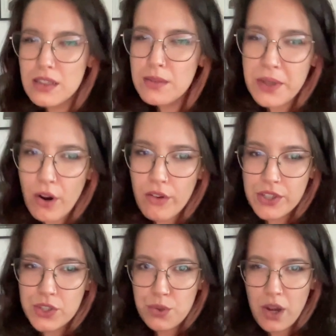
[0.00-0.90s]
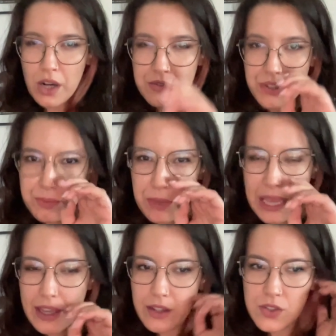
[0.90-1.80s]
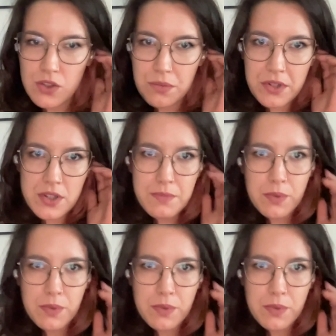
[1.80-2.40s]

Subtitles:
little bit over 200 paying customers,